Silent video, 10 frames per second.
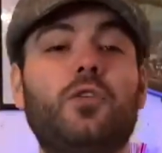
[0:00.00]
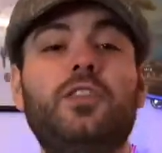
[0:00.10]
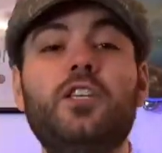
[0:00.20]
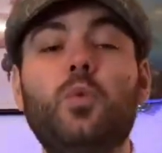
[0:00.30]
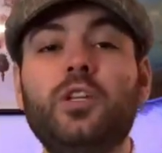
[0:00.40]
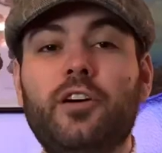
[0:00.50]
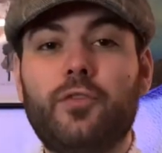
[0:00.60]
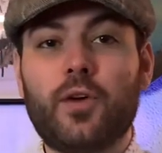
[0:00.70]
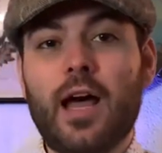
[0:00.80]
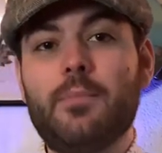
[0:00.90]
of this
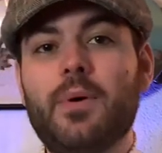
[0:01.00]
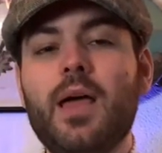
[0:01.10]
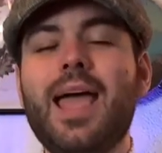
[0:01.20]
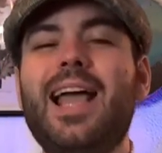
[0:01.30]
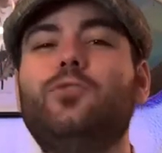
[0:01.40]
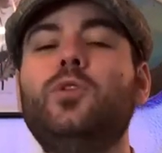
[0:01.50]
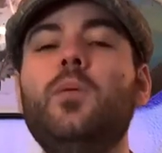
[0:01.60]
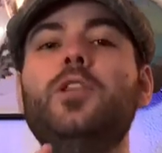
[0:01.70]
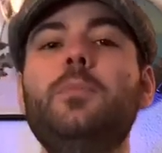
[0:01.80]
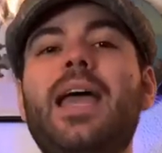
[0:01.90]
wonderful rum. And today
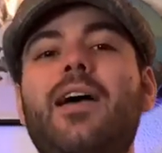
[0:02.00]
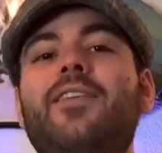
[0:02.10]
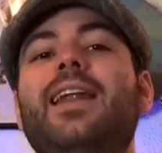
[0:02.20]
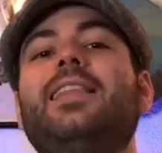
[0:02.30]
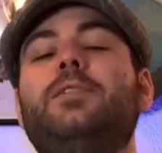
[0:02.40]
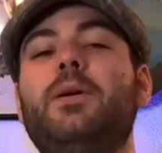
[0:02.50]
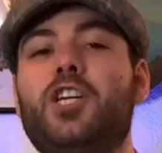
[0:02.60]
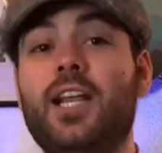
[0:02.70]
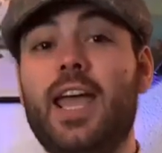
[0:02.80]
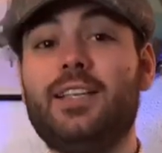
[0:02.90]
with me I have another
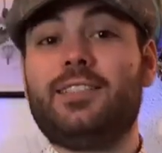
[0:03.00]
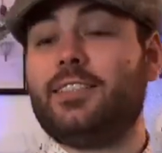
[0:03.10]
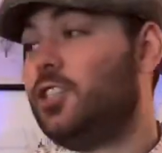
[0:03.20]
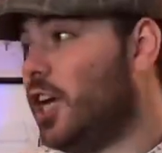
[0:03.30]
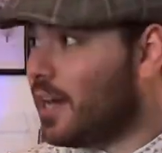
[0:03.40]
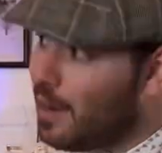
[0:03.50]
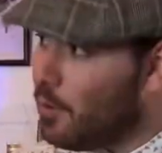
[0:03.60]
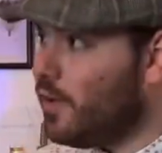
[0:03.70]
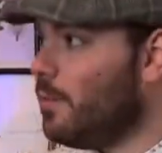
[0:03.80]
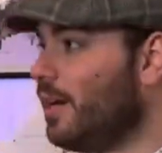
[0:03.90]
special guest. Jack, come
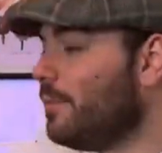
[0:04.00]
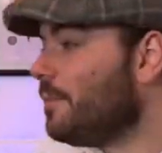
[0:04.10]
over, man.